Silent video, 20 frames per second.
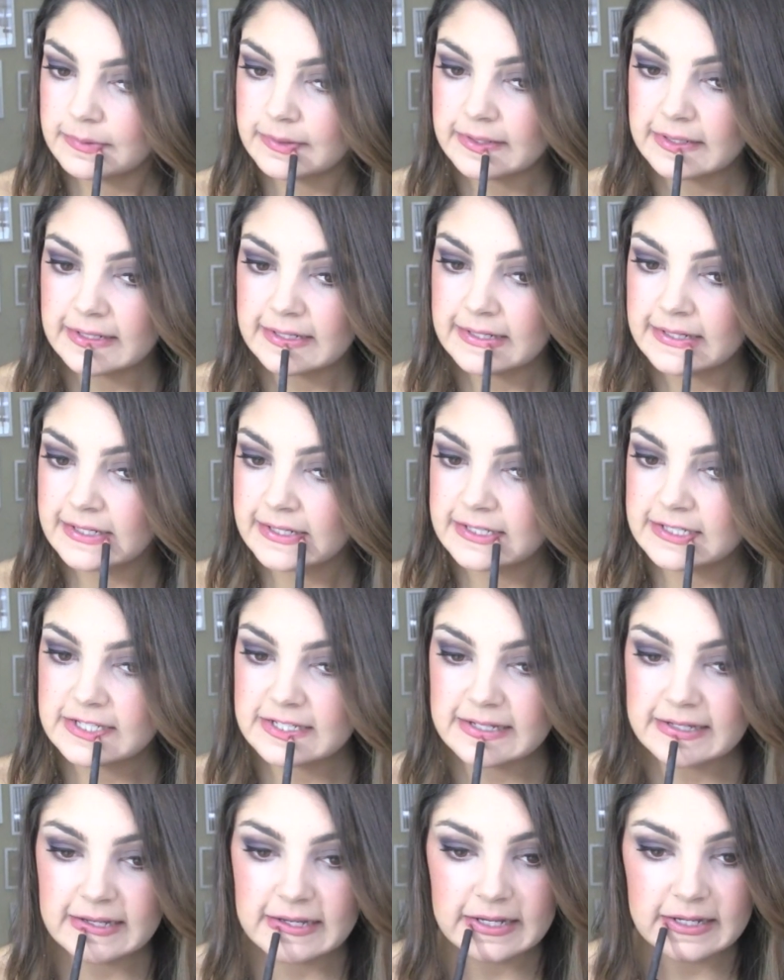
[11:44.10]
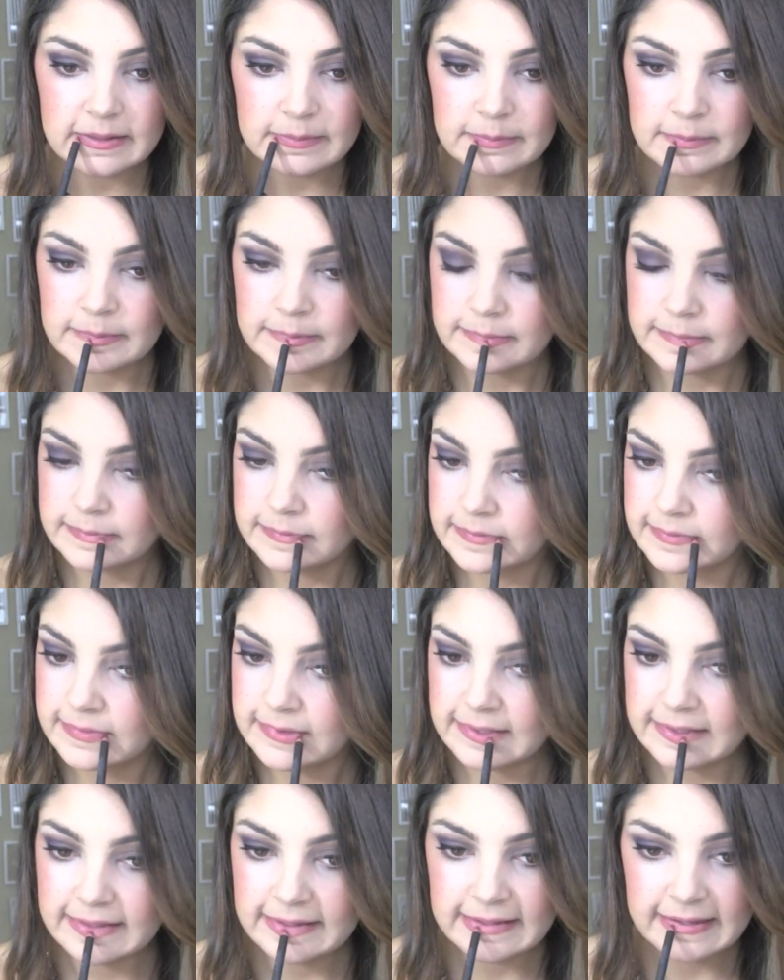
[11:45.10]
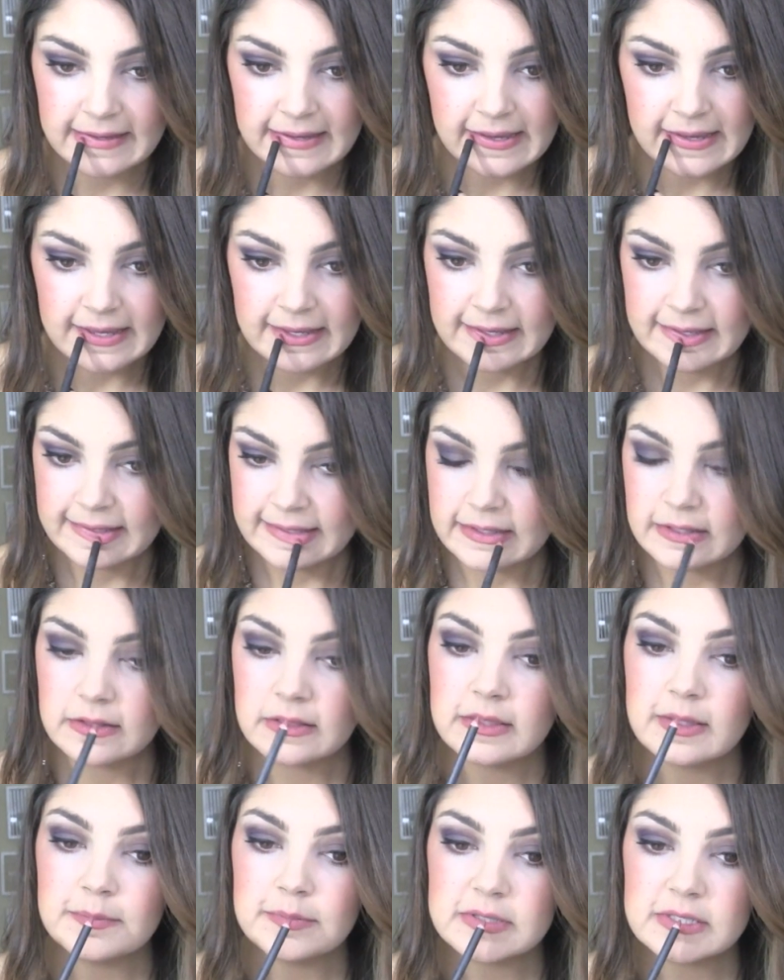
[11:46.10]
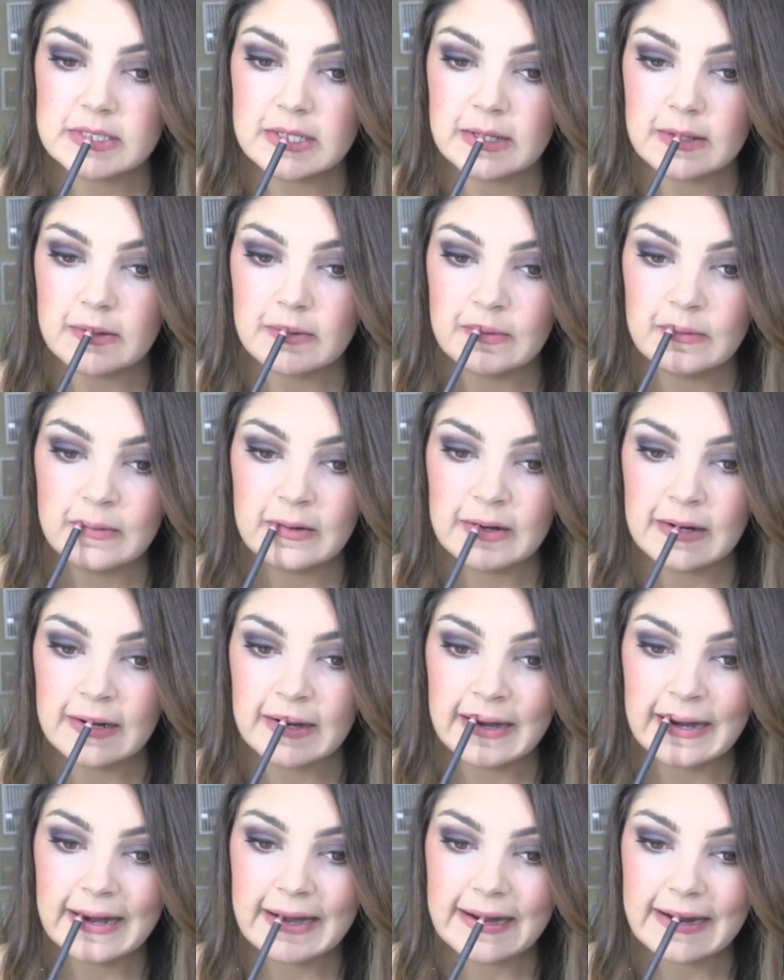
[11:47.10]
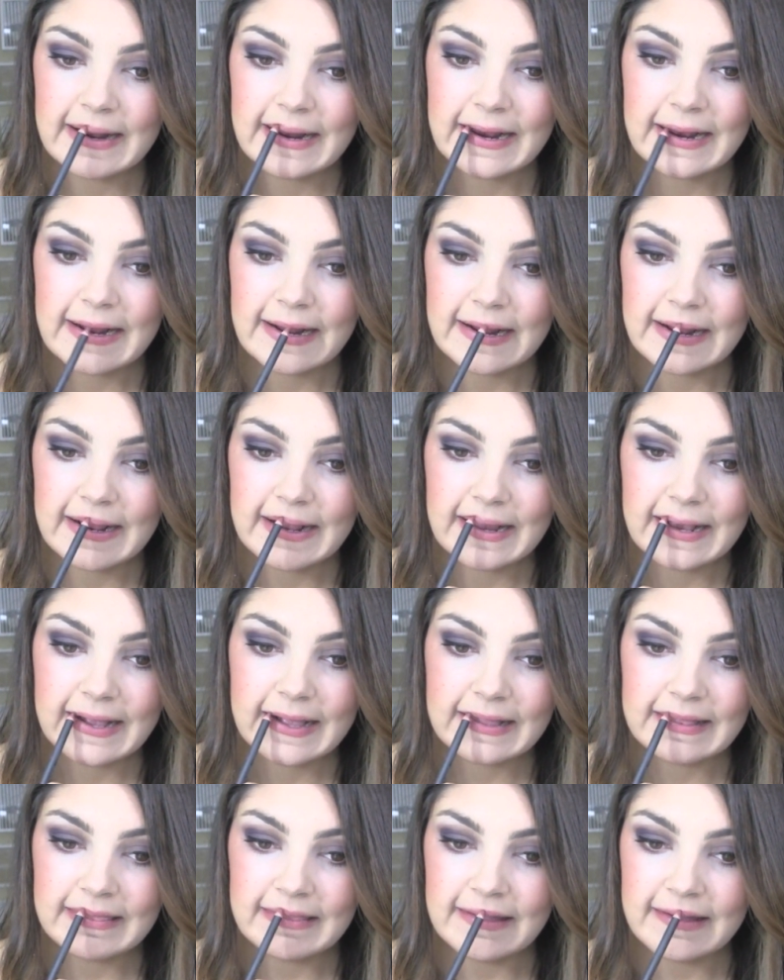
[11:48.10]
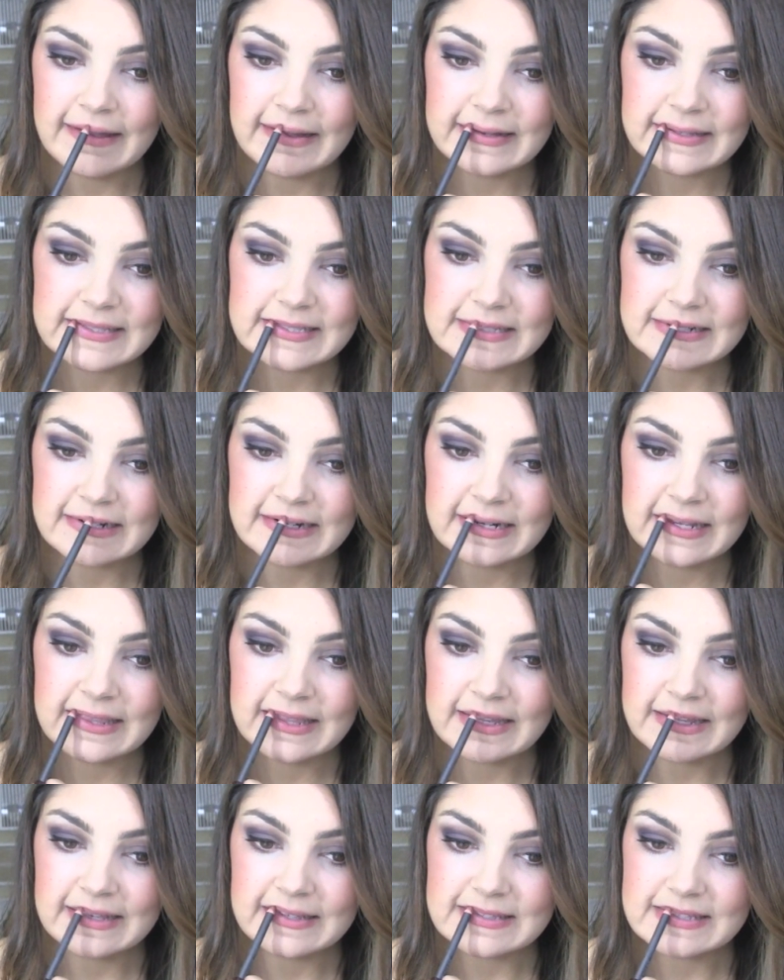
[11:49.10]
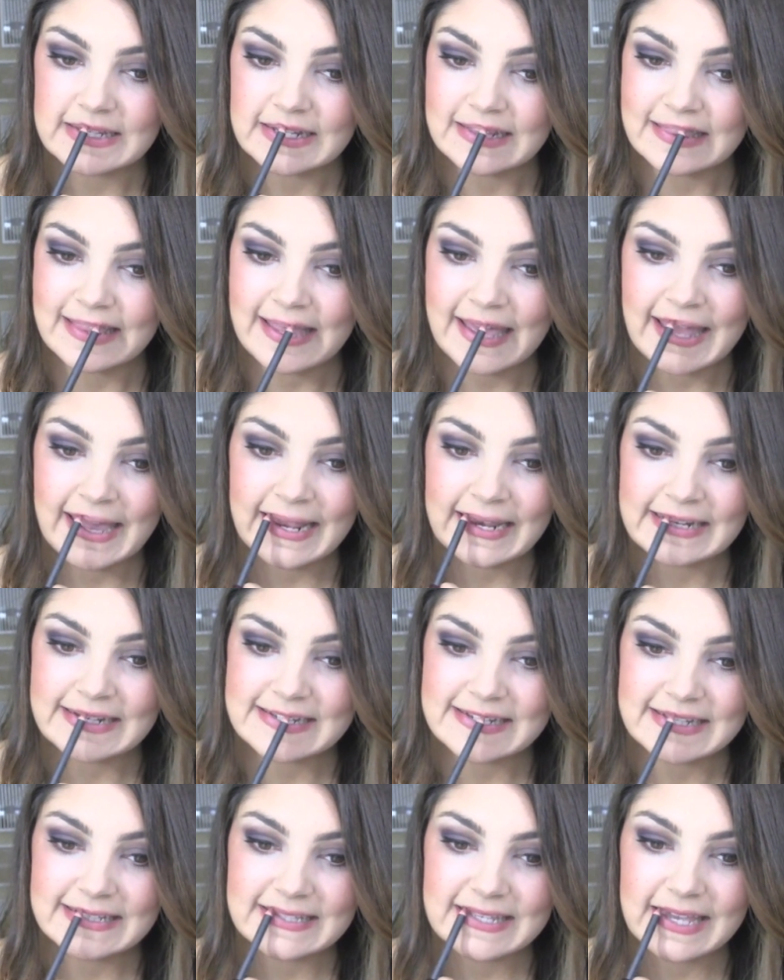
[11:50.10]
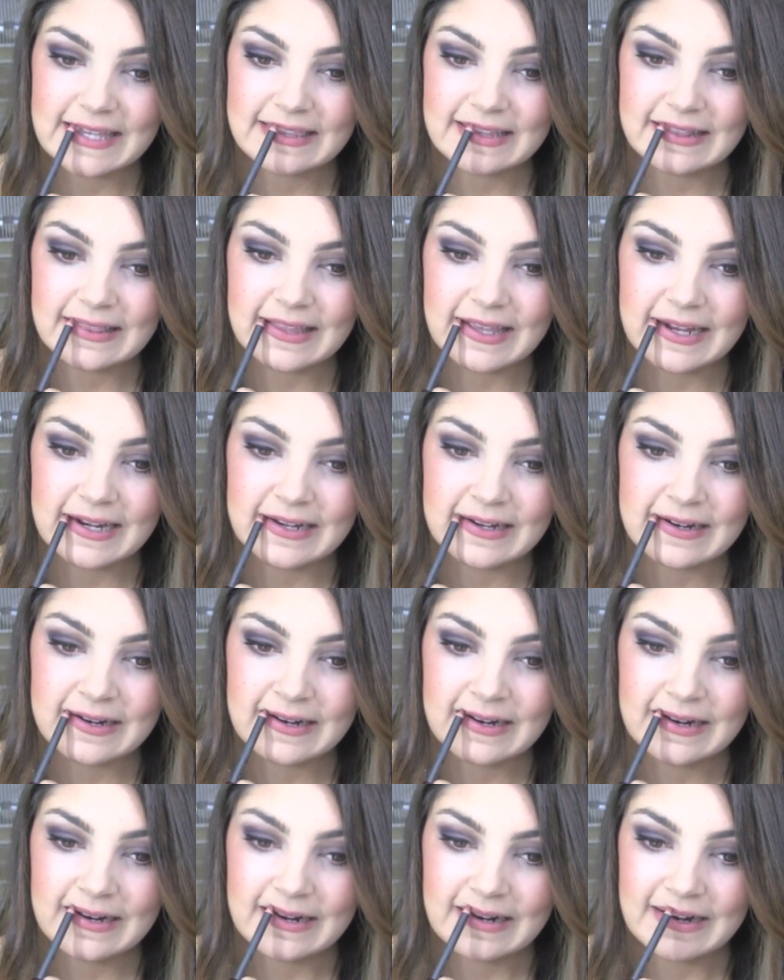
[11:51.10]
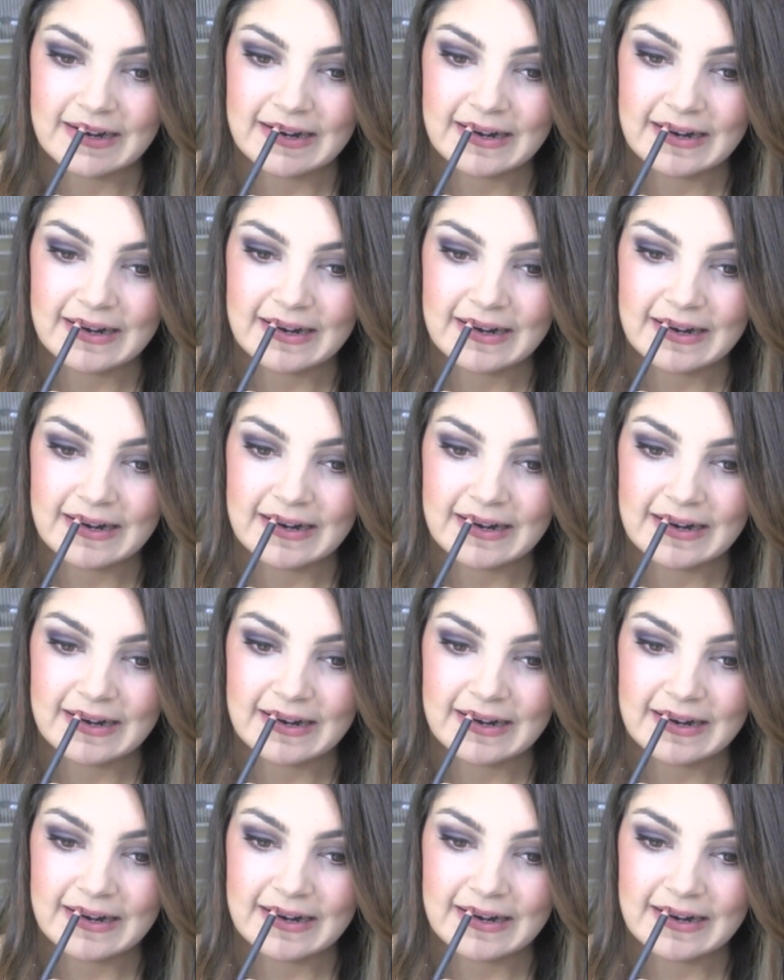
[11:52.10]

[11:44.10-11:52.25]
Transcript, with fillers: put any um, lipstick or gloss or anything else like that. I just had the liner